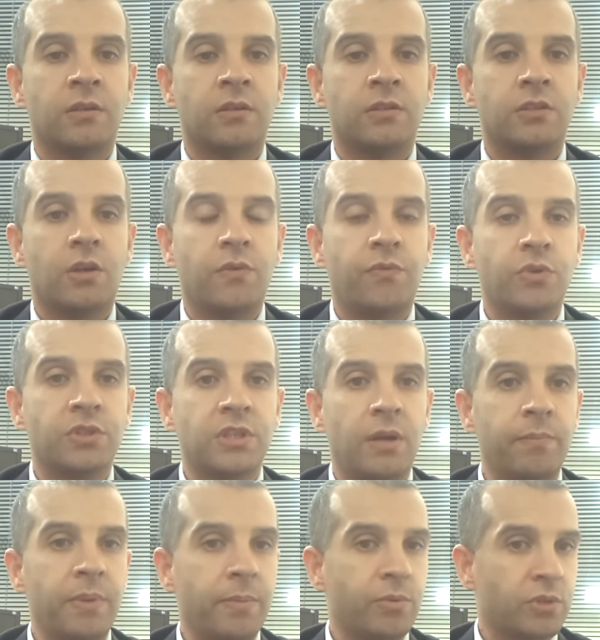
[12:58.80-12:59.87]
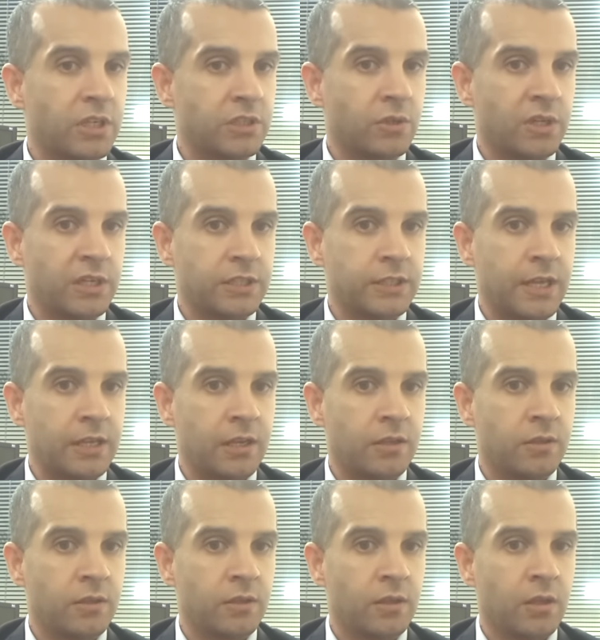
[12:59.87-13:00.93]
So for some people do not understand
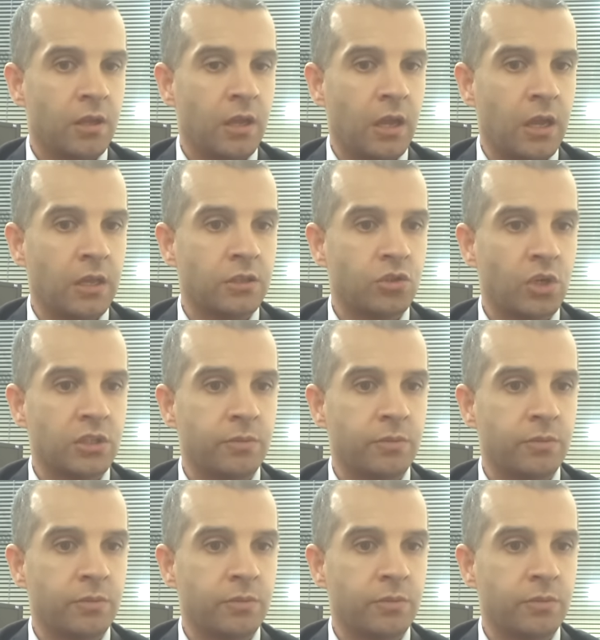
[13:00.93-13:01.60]
it and try